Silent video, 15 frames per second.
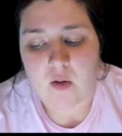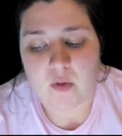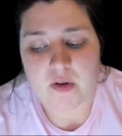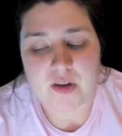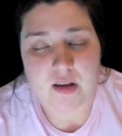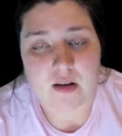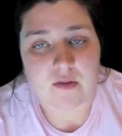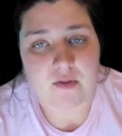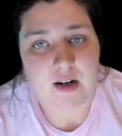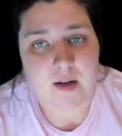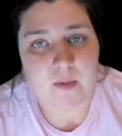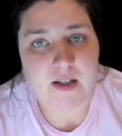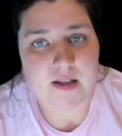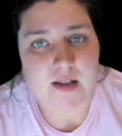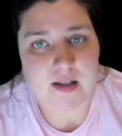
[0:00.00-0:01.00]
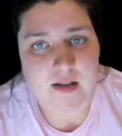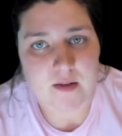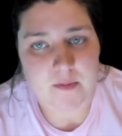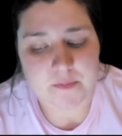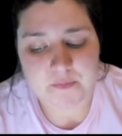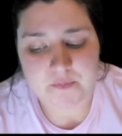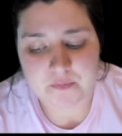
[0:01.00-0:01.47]
within the family
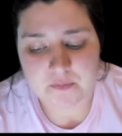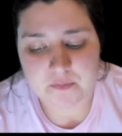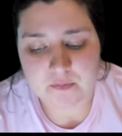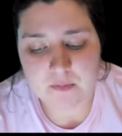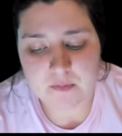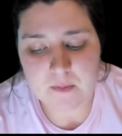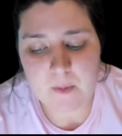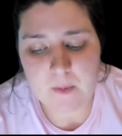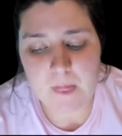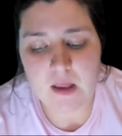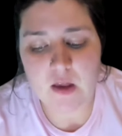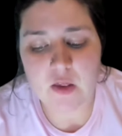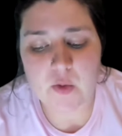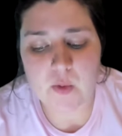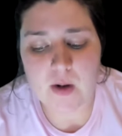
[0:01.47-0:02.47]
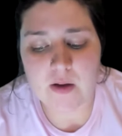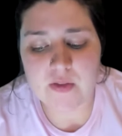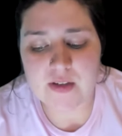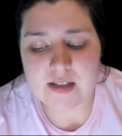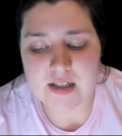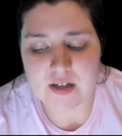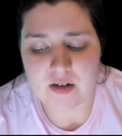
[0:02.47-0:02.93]
system. Throughout
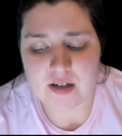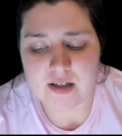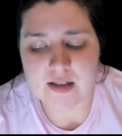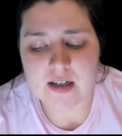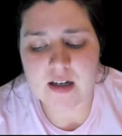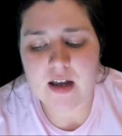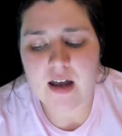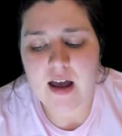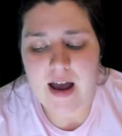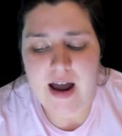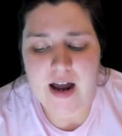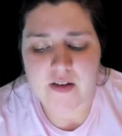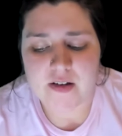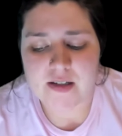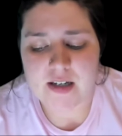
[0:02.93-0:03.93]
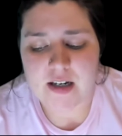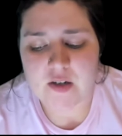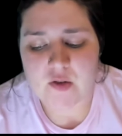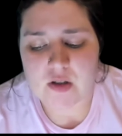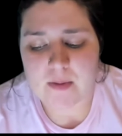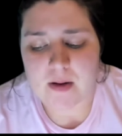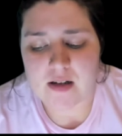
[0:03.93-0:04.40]
the series, Alex
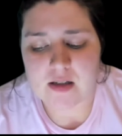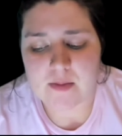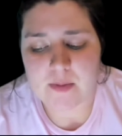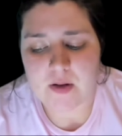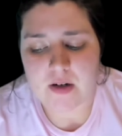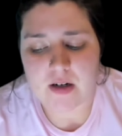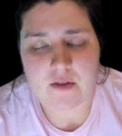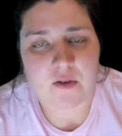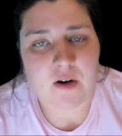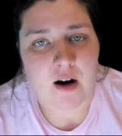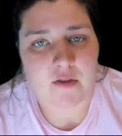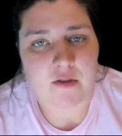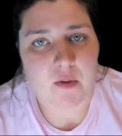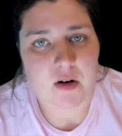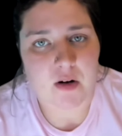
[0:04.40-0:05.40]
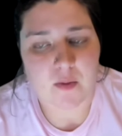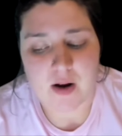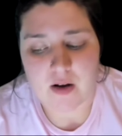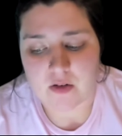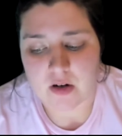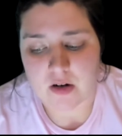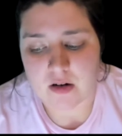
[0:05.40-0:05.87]
takes responsibility for everyone
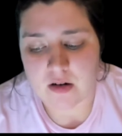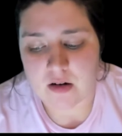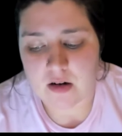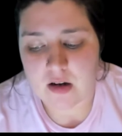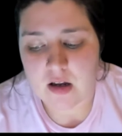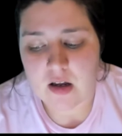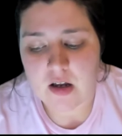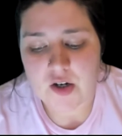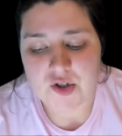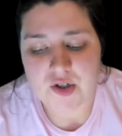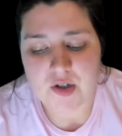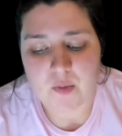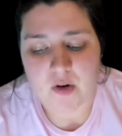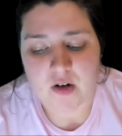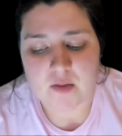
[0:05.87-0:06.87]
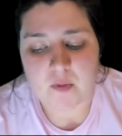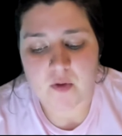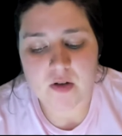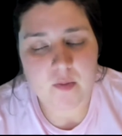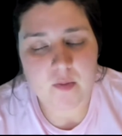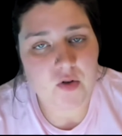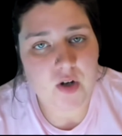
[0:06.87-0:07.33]
around her. She works
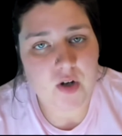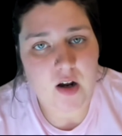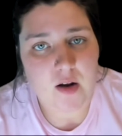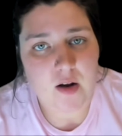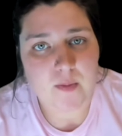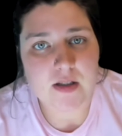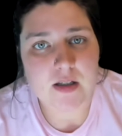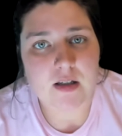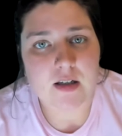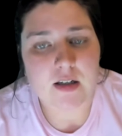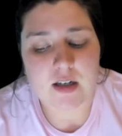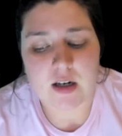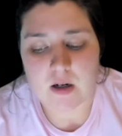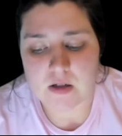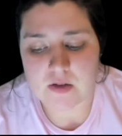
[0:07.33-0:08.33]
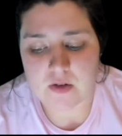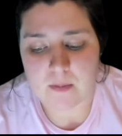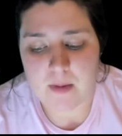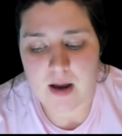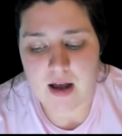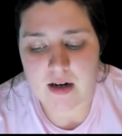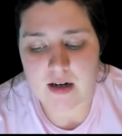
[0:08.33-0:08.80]
multiple jobs, cares for
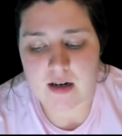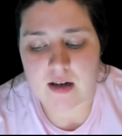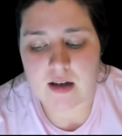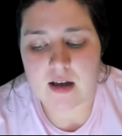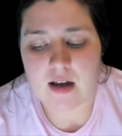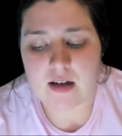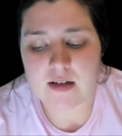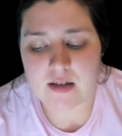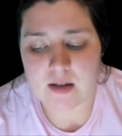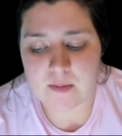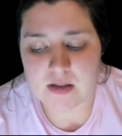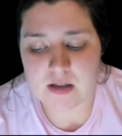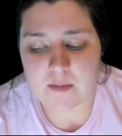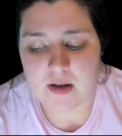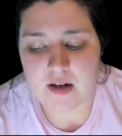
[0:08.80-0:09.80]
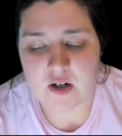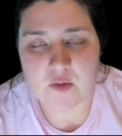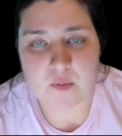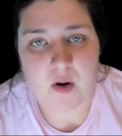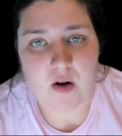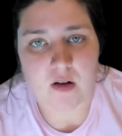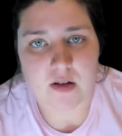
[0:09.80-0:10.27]
Maddie, attempts to
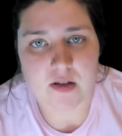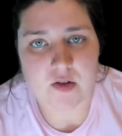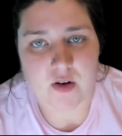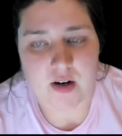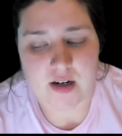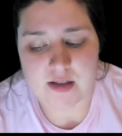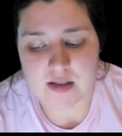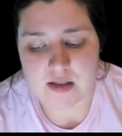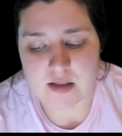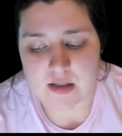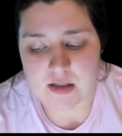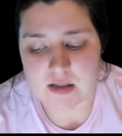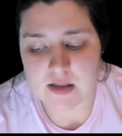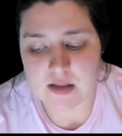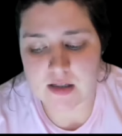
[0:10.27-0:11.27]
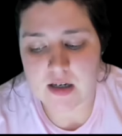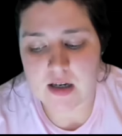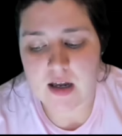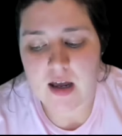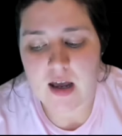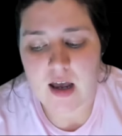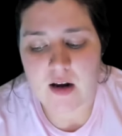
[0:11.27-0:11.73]
manage Paula's crises,
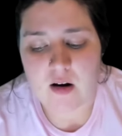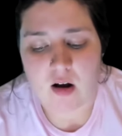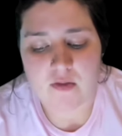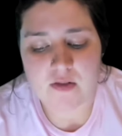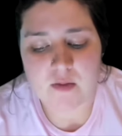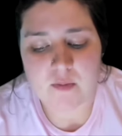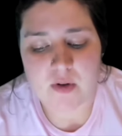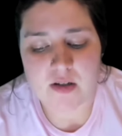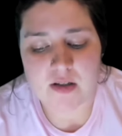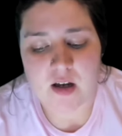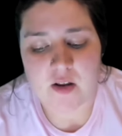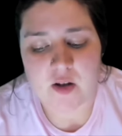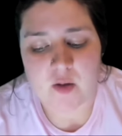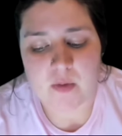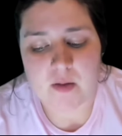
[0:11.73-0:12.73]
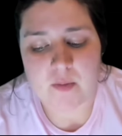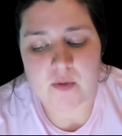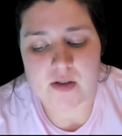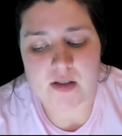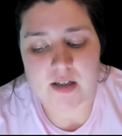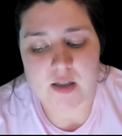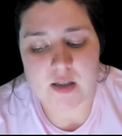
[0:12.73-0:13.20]
and often puts other
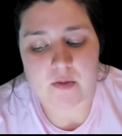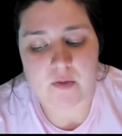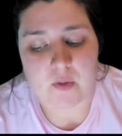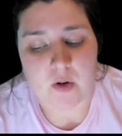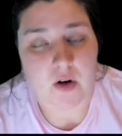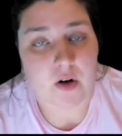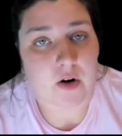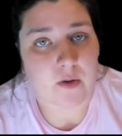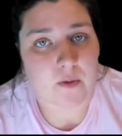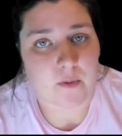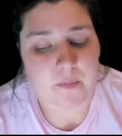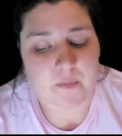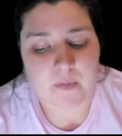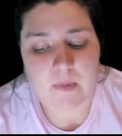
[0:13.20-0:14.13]
people's needs before her own.